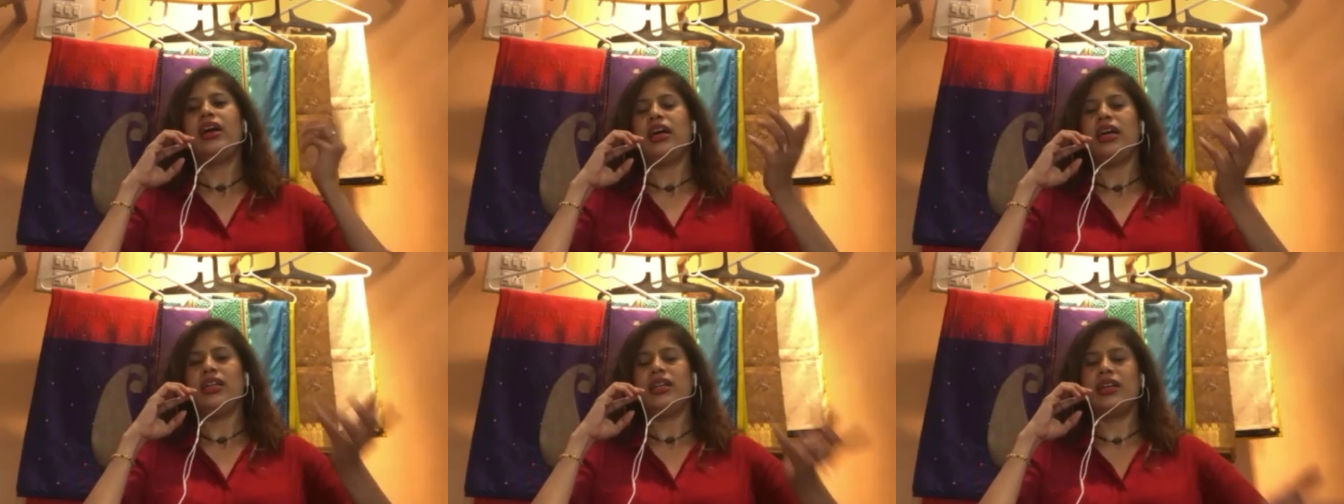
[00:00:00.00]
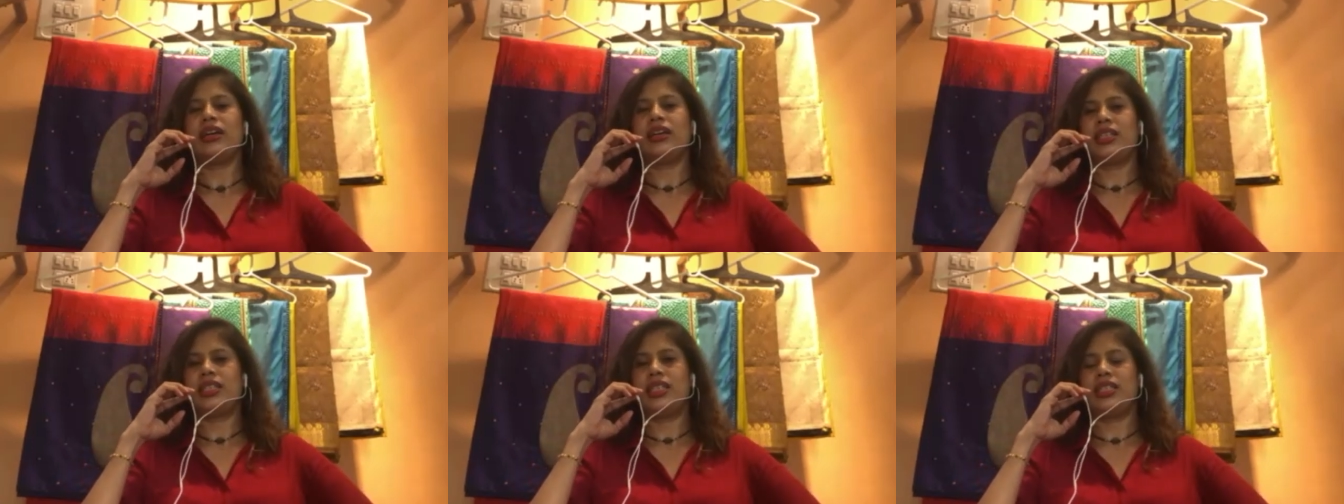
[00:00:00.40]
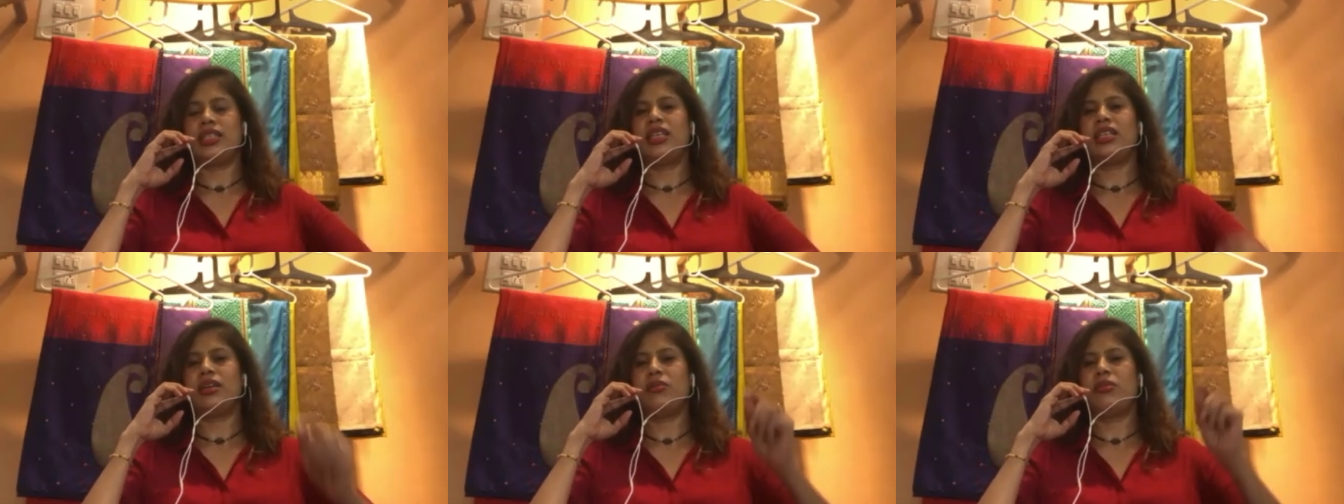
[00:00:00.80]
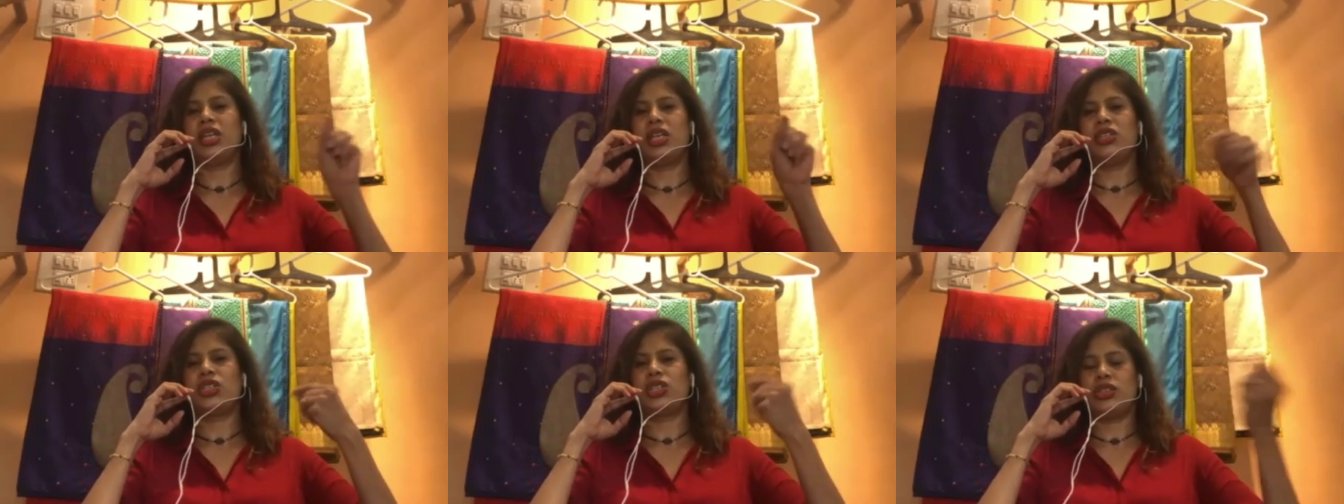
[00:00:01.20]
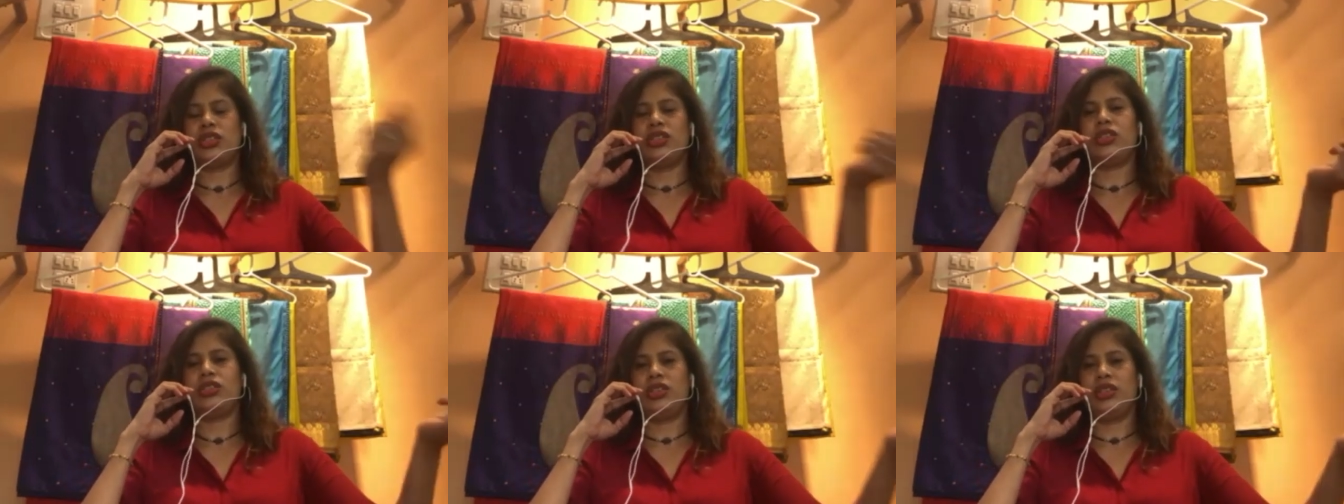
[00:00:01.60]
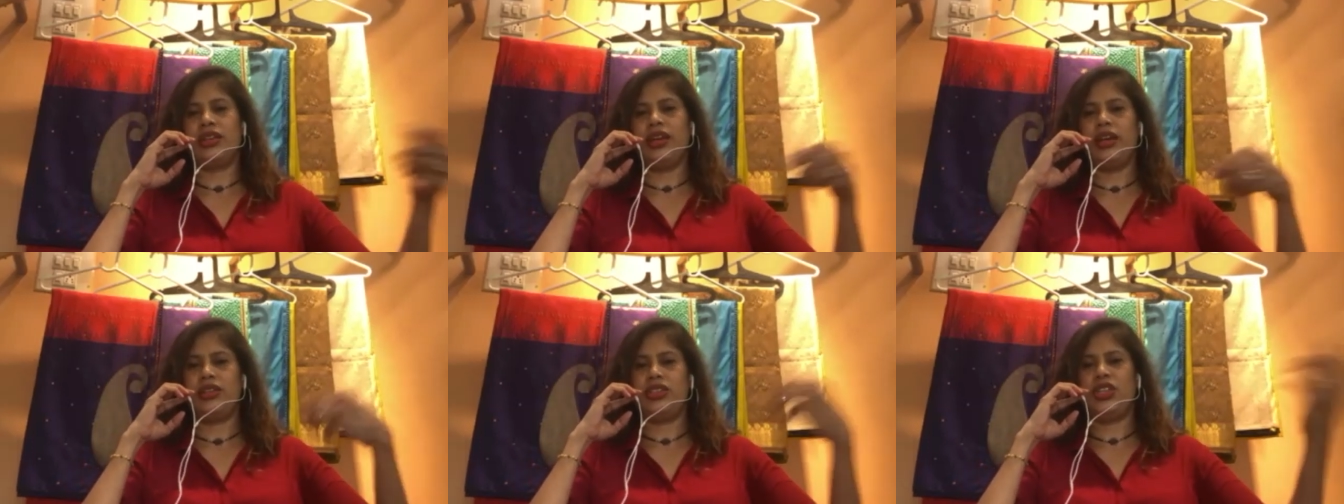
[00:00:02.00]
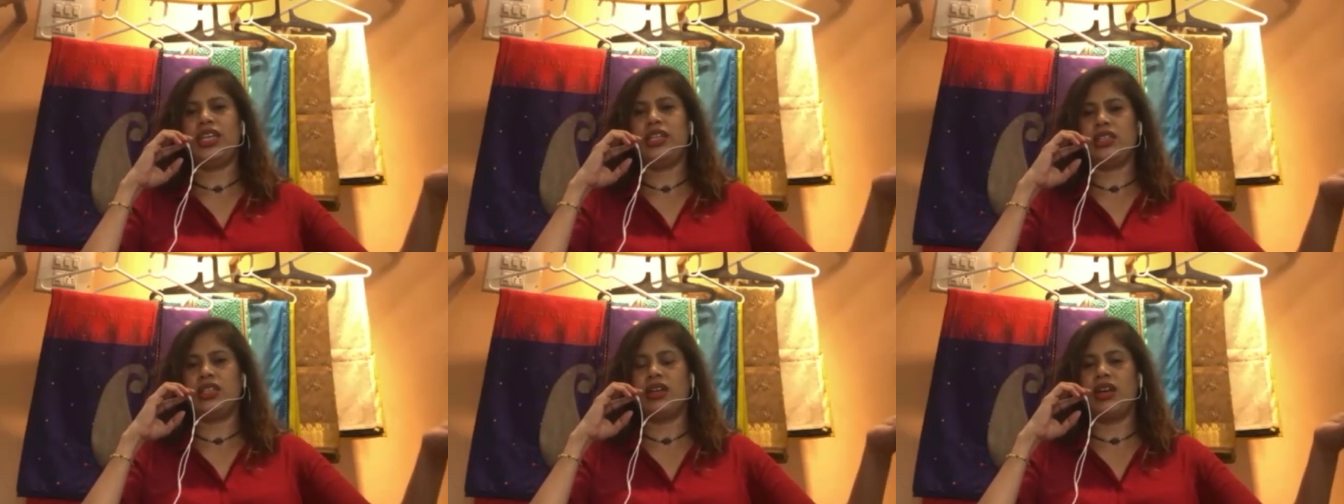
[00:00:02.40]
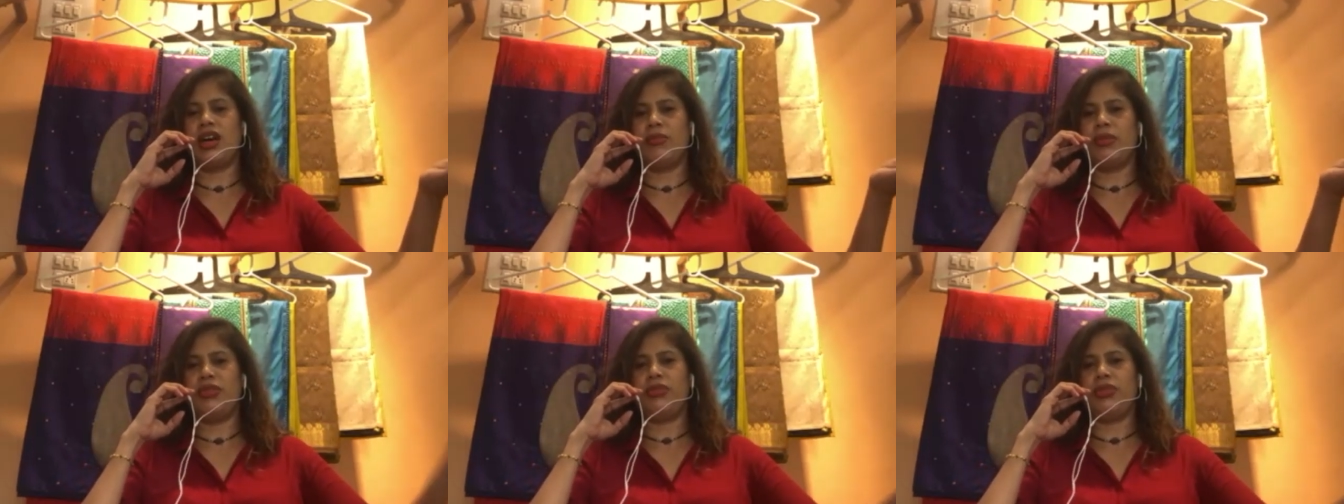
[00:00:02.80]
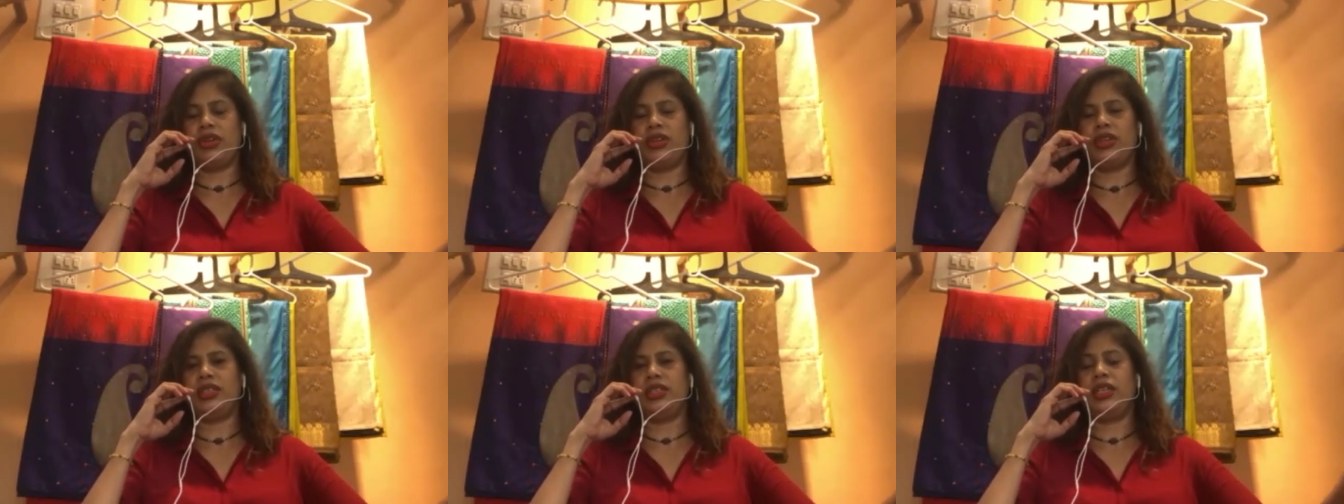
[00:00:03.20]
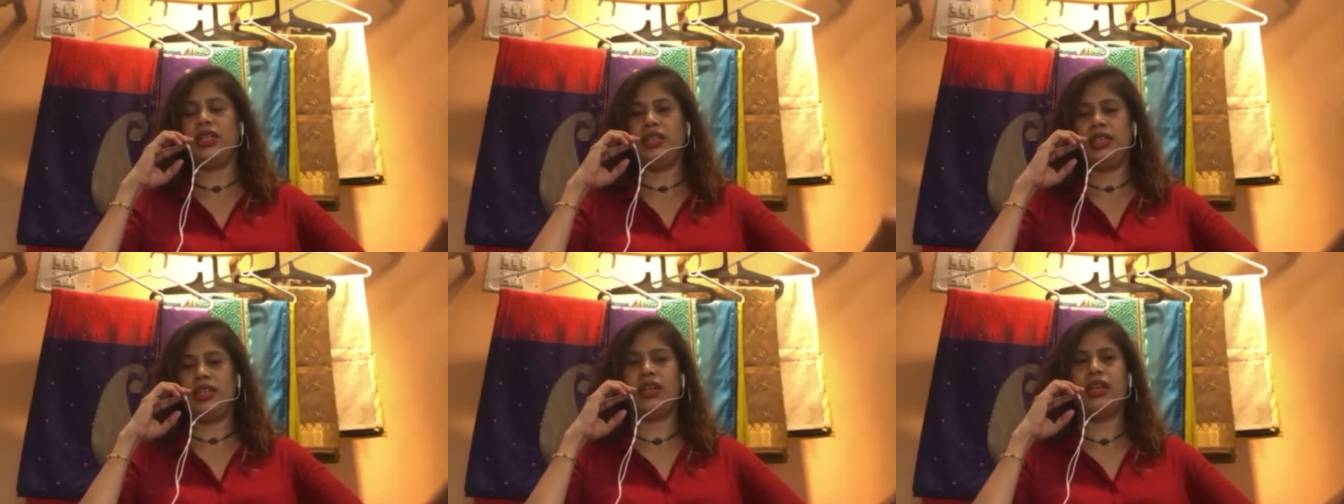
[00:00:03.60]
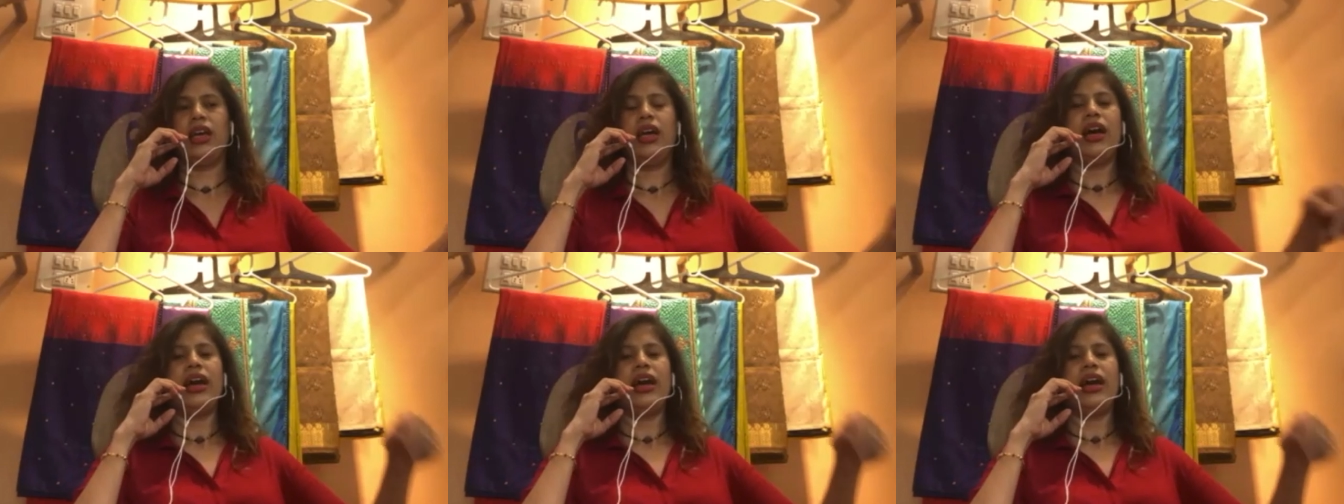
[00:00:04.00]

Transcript: and there are assistants the minute they change the garment for her. And